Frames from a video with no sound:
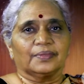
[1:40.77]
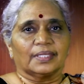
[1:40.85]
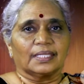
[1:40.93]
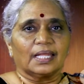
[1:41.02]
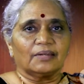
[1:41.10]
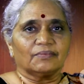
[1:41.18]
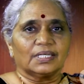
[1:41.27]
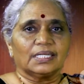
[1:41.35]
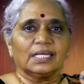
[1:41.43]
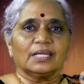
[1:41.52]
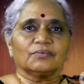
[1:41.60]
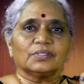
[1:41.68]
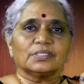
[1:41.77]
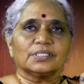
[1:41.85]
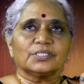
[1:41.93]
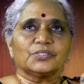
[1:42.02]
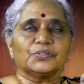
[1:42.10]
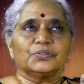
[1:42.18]
Then one day I
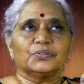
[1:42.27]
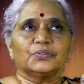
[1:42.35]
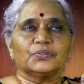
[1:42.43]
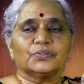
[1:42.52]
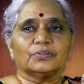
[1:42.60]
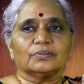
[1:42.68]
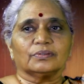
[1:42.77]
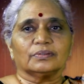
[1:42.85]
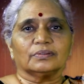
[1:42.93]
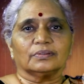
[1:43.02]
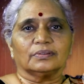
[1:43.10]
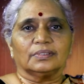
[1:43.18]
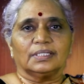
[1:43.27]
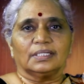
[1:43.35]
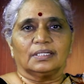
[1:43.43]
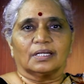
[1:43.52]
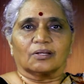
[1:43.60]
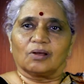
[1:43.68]
wanted to
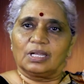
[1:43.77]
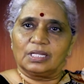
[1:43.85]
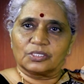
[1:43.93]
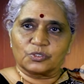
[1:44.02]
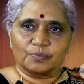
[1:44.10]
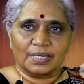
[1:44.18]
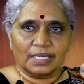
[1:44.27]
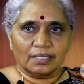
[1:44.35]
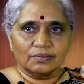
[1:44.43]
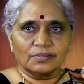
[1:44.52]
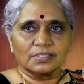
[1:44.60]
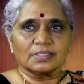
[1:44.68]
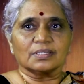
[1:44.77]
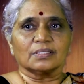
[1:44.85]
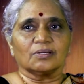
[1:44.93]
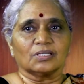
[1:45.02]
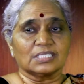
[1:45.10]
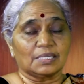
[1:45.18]
call her to my house
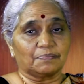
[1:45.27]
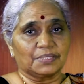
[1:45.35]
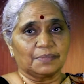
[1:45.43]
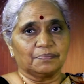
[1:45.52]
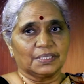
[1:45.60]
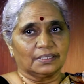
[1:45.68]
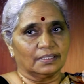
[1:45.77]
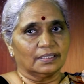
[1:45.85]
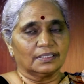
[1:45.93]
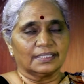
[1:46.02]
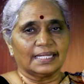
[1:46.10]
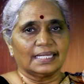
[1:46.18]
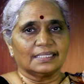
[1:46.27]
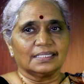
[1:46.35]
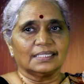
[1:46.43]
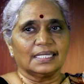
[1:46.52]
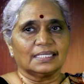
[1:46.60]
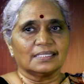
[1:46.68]
on September 3rd,
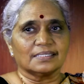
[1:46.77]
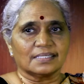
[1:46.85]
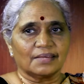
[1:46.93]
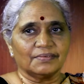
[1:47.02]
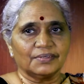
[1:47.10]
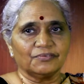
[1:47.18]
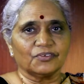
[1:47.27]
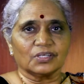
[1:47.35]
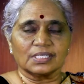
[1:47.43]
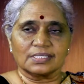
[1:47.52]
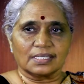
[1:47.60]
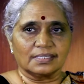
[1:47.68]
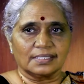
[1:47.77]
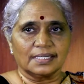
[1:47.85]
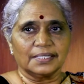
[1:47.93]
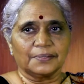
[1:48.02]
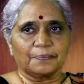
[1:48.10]
1987 for a satsang.